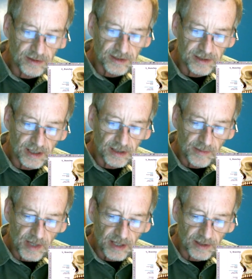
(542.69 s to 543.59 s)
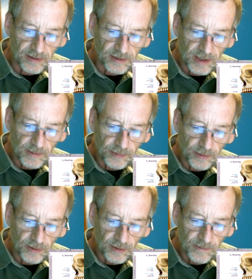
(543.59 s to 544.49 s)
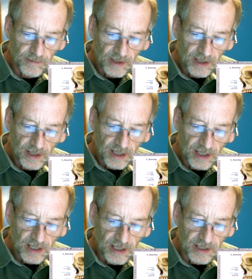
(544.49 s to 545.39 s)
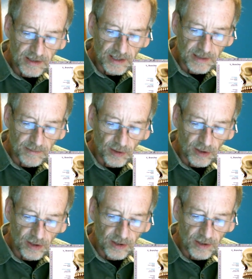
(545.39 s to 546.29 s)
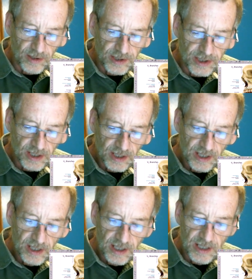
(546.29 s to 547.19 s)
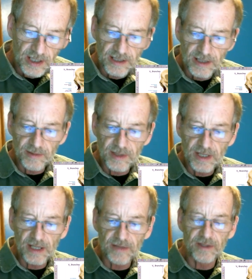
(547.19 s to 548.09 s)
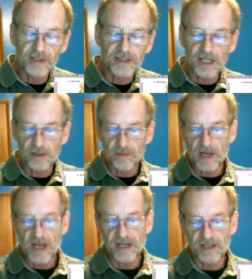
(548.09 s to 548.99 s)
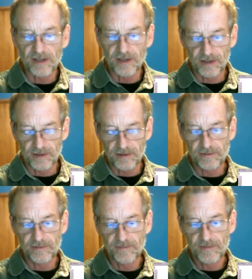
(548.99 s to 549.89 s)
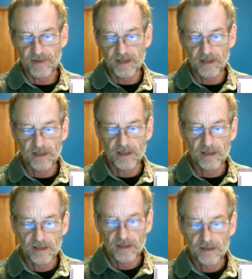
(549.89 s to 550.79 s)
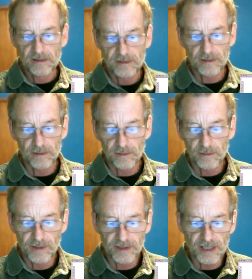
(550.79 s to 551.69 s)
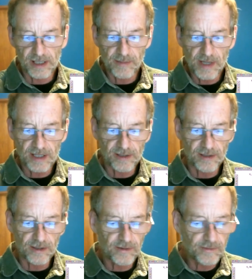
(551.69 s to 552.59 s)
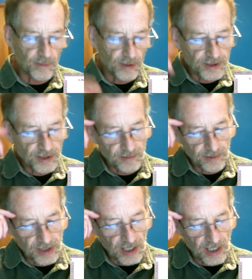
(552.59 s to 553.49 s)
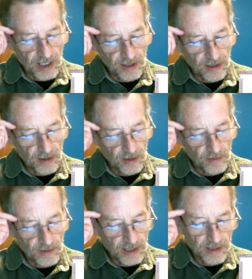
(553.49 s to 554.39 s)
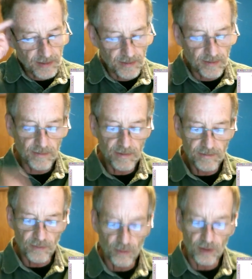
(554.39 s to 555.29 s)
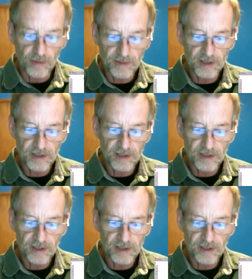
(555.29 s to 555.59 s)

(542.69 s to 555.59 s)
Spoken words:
zygomaticotemporal, and they merge, and then we have the zygomatic nerve. So the zygomatic nerve merges with the IO and forms